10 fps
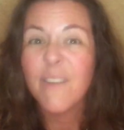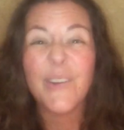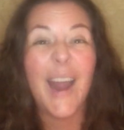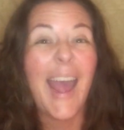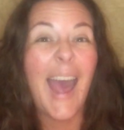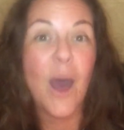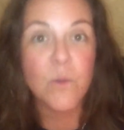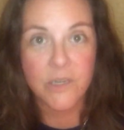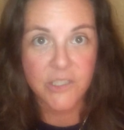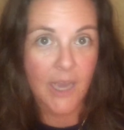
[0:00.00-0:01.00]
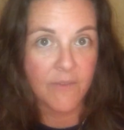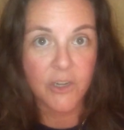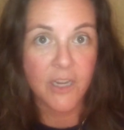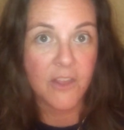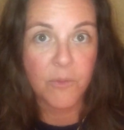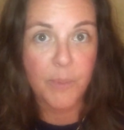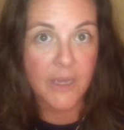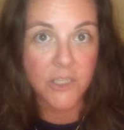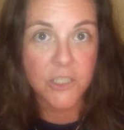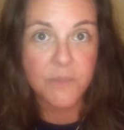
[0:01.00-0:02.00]
for hours after his
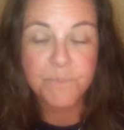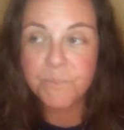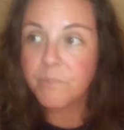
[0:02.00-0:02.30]
speech.